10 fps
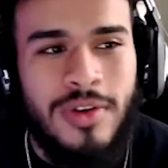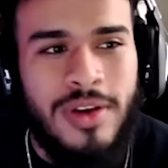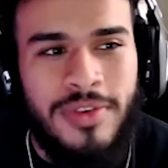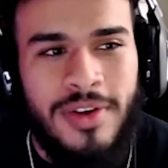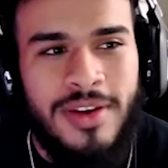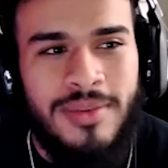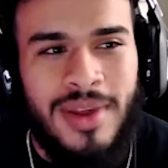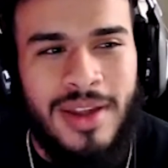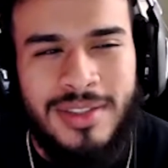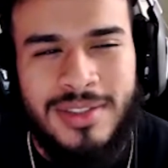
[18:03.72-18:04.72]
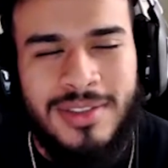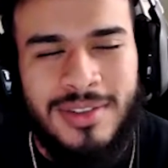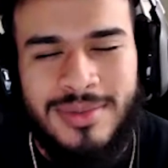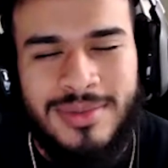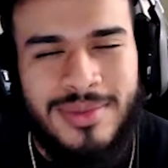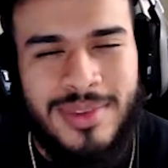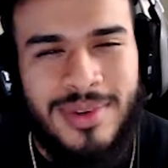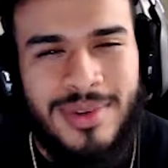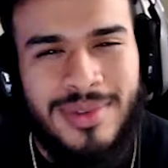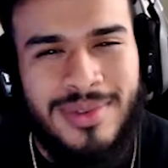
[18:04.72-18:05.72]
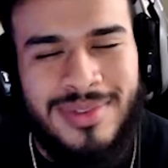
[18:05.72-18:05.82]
for him, but I just don't know.